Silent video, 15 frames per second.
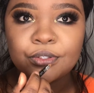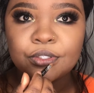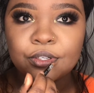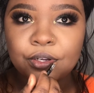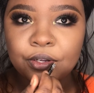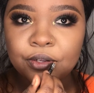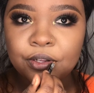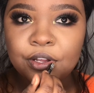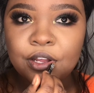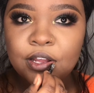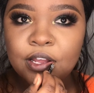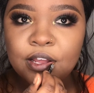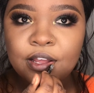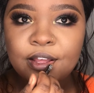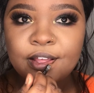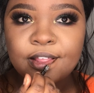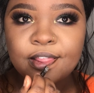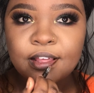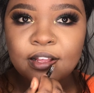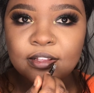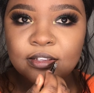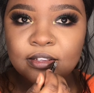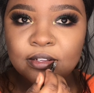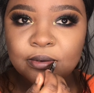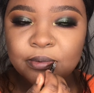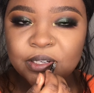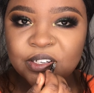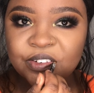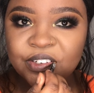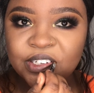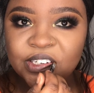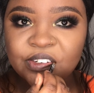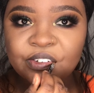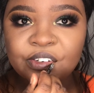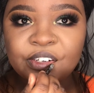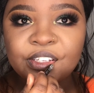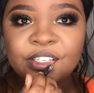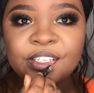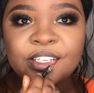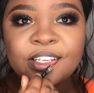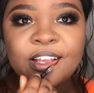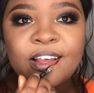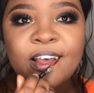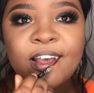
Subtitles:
so that's not much of a difference.